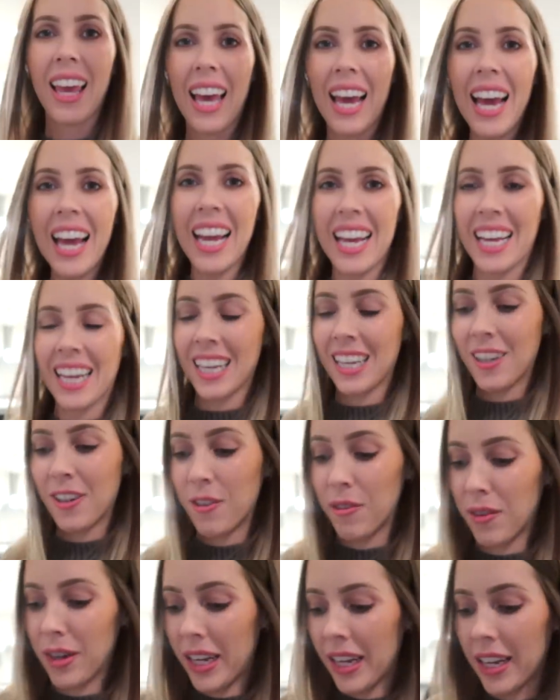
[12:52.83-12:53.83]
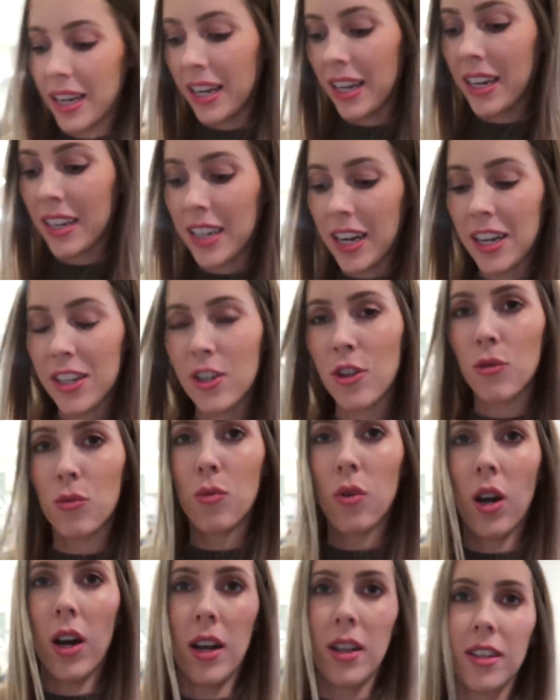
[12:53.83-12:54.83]
Hi, we got to
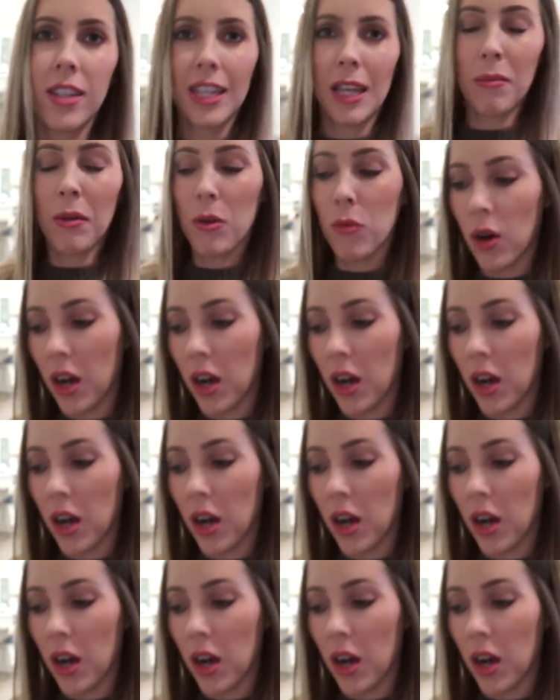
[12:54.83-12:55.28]
Juan's. Let me